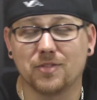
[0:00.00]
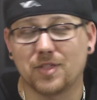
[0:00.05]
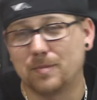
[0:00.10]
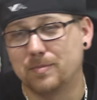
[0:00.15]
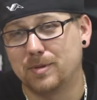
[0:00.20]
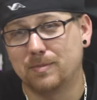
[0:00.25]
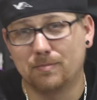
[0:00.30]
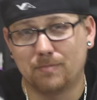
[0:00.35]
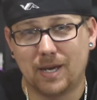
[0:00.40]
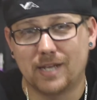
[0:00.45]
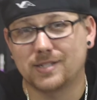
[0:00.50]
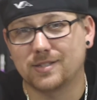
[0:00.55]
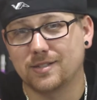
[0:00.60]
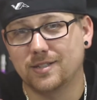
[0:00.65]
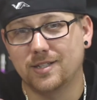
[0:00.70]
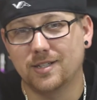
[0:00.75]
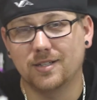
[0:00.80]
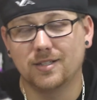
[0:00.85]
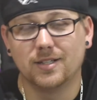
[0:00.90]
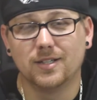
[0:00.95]
I mean, basically
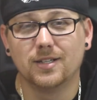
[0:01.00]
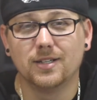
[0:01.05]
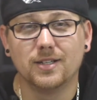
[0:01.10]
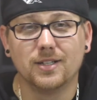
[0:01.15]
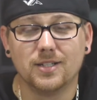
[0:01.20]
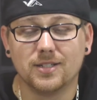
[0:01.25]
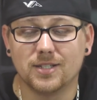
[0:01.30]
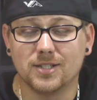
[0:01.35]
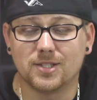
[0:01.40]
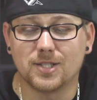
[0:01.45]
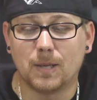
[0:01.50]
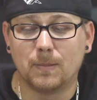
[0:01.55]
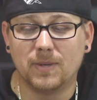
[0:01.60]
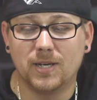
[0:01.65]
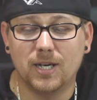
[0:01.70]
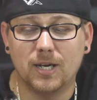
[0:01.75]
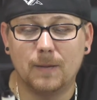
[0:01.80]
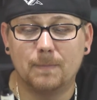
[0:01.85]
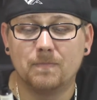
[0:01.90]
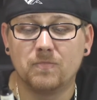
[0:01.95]
to to sum it
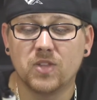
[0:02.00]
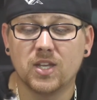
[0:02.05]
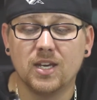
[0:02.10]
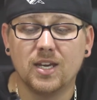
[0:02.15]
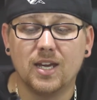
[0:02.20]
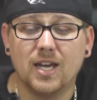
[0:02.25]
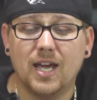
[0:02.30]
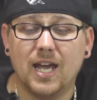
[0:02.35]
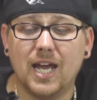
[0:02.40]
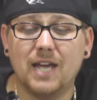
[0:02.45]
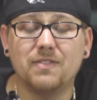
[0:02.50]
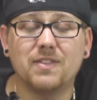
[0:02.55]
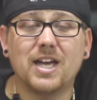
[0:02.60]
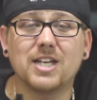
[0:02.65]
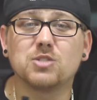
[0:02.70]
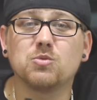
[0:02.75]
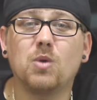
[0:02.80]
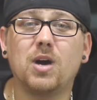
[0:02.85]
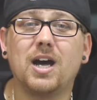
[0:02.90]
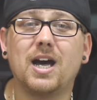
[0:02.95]
up, and
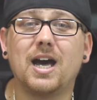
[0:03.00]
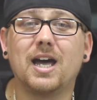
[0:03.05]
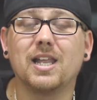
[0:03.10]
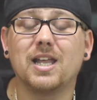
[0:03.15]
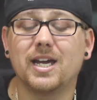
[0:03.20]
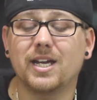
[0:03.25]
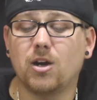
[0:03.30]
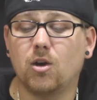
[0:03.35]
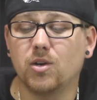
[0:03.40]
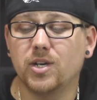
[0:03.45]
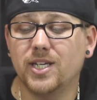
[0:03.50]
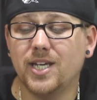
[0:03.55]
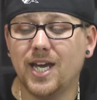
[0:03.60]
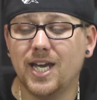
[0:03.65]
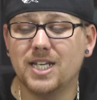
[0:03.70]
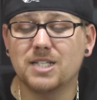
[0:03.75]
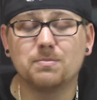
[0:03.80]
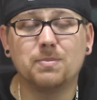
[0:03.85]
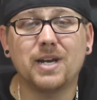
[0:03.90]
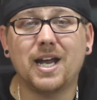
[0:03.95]
that's why I like
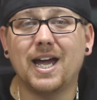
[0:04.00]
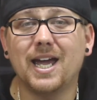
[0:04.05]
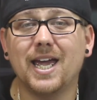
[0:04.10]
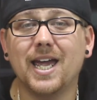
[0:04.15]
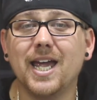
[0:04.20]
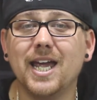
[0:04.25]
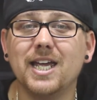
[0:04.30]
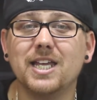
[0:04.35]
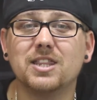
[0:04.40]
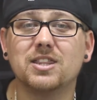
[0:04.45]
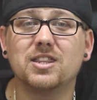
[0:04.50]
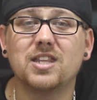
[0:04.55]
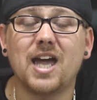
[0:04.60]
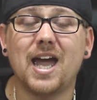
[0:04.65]
RDAs, but I hate the